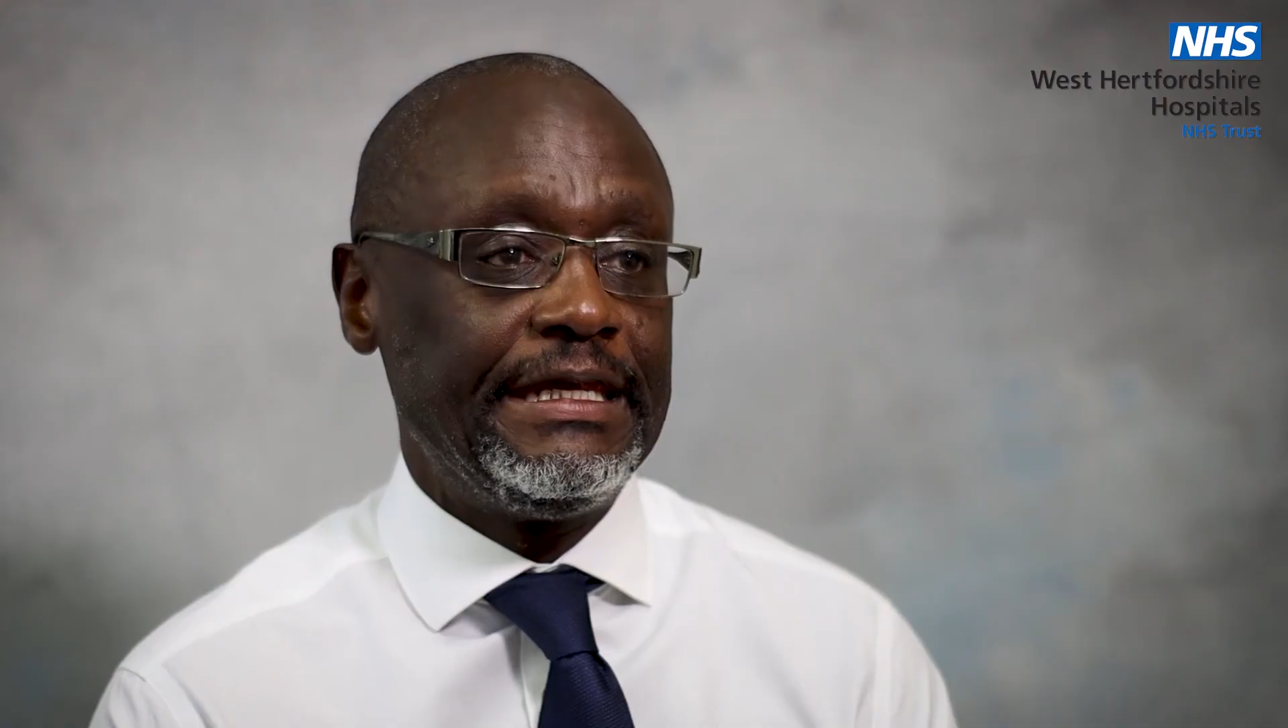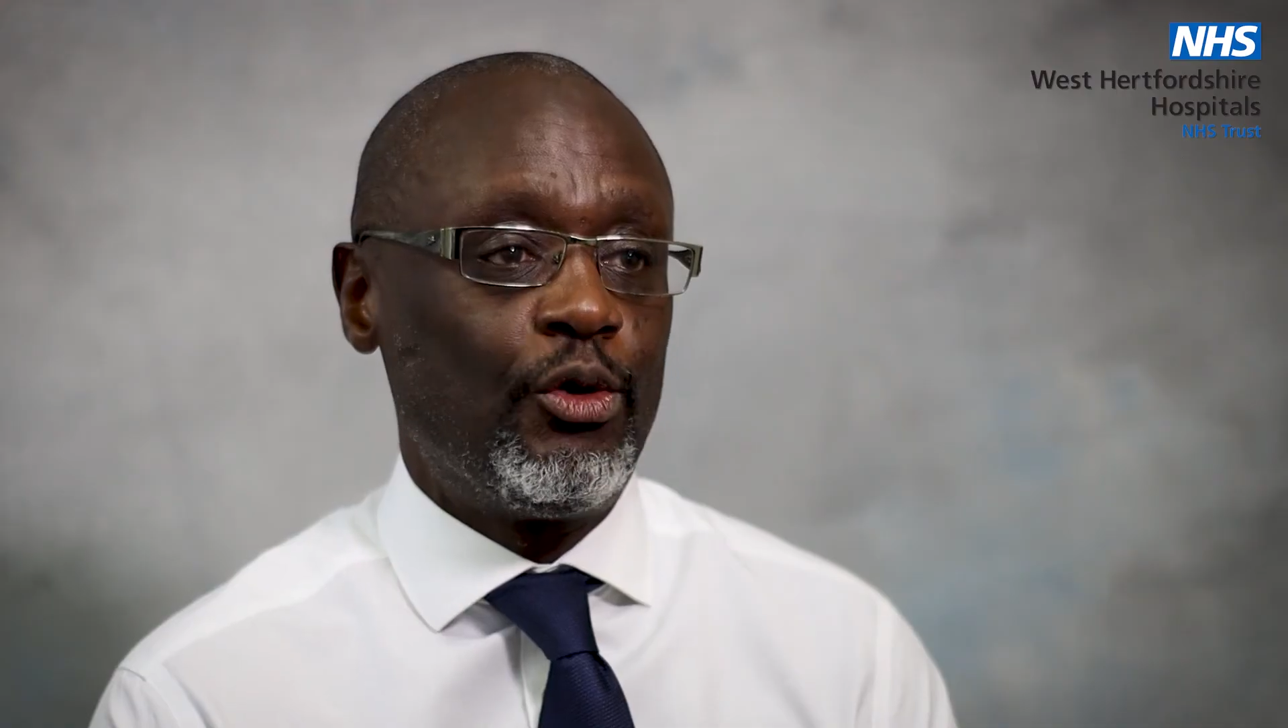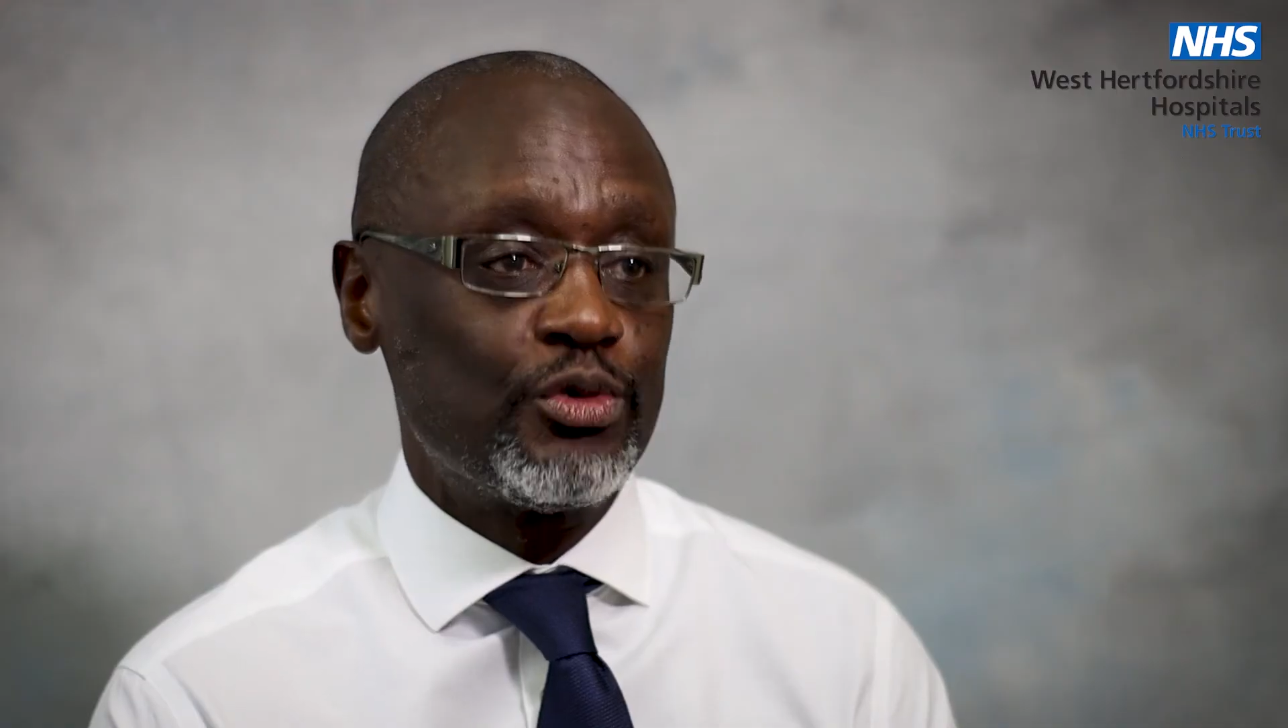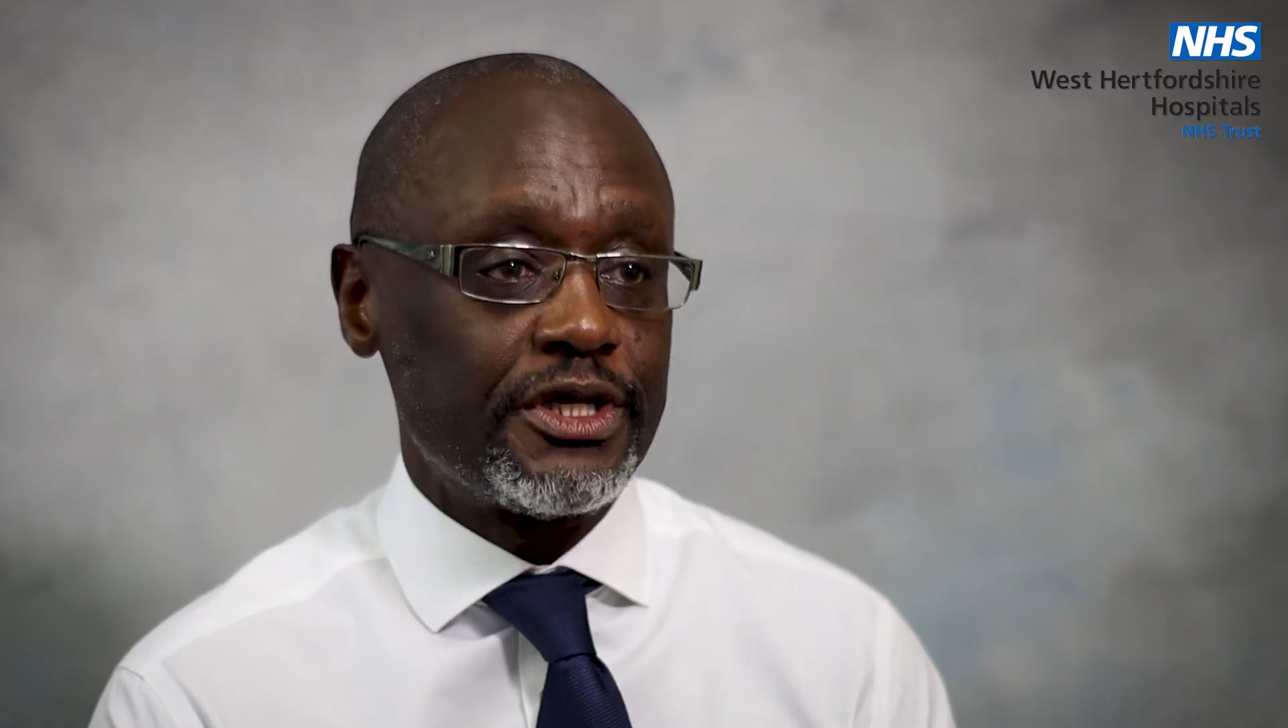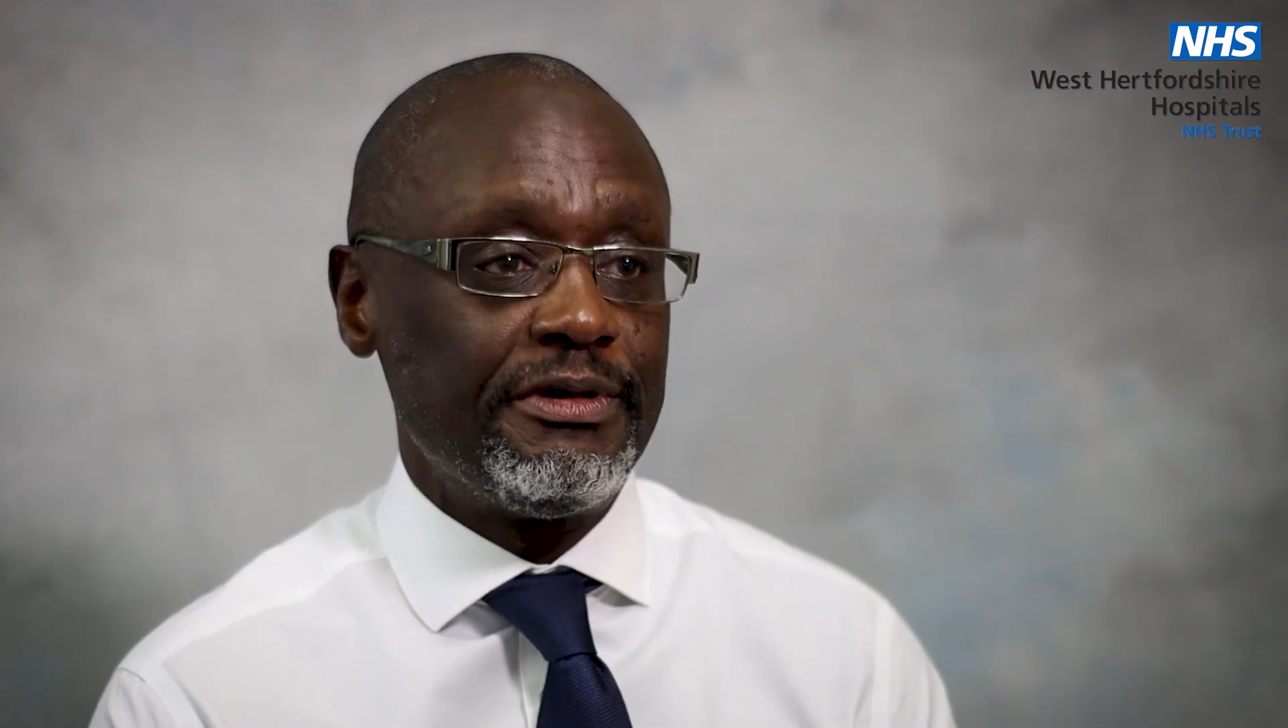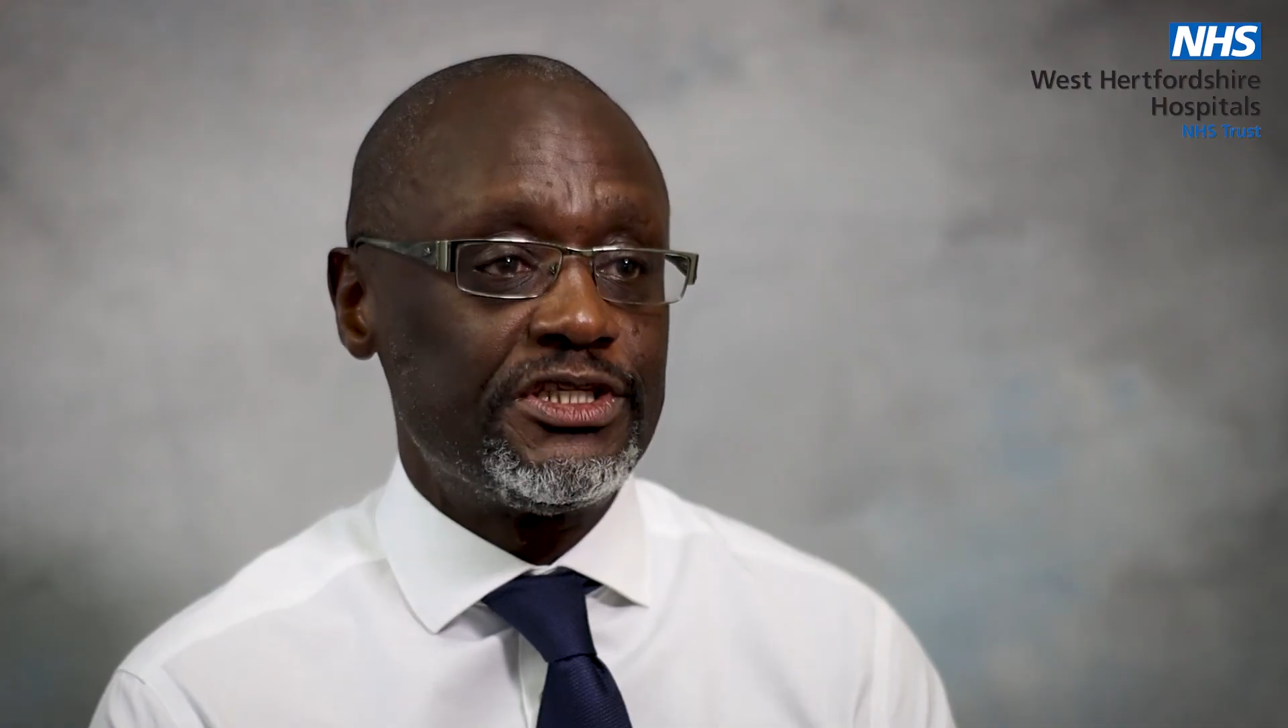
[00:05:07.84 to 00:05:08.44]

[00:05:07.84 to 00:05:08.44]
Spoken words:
Also in